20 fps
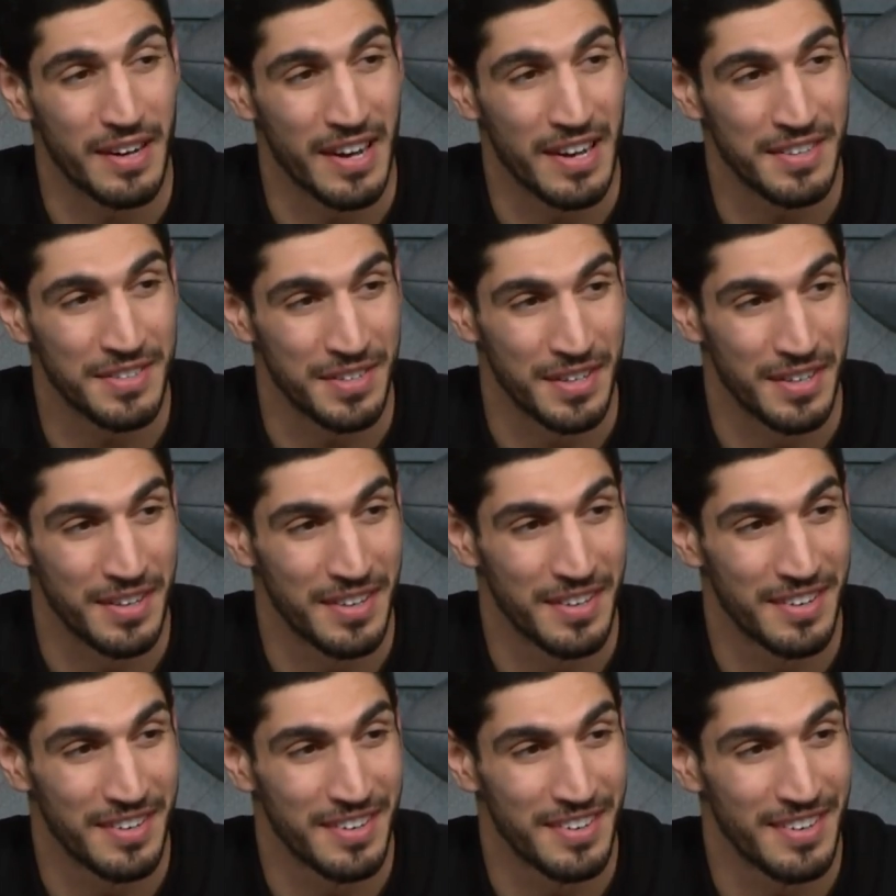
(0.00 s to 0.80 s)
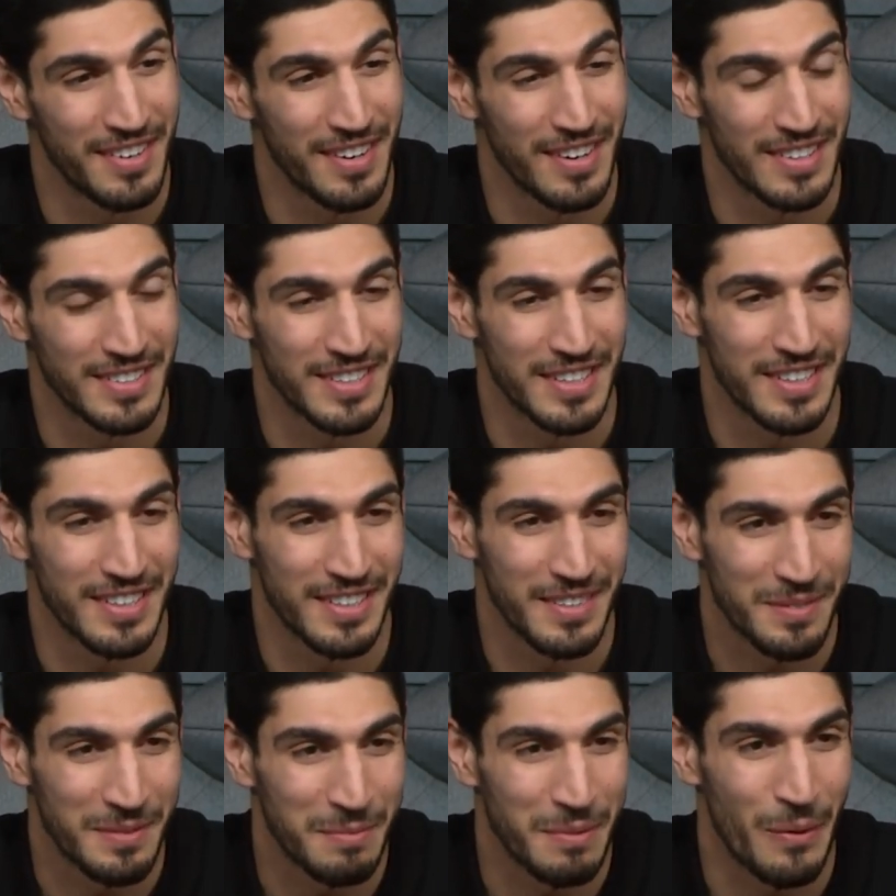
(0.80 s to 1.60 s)
the country. I
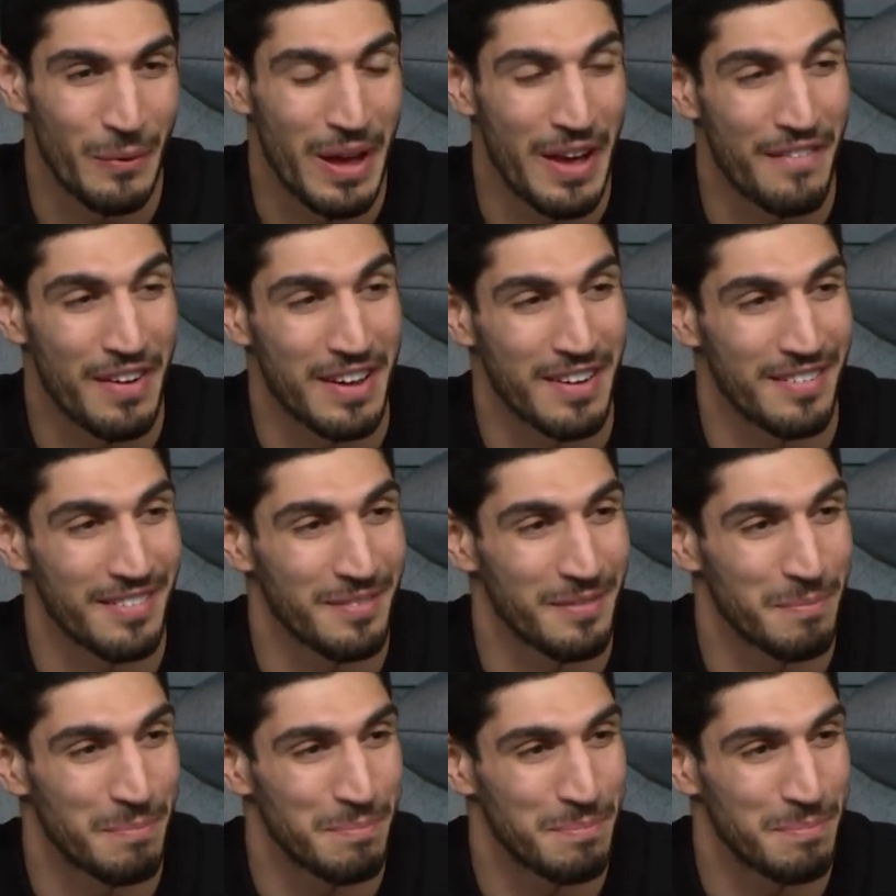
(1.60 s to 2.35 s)
said, but we have a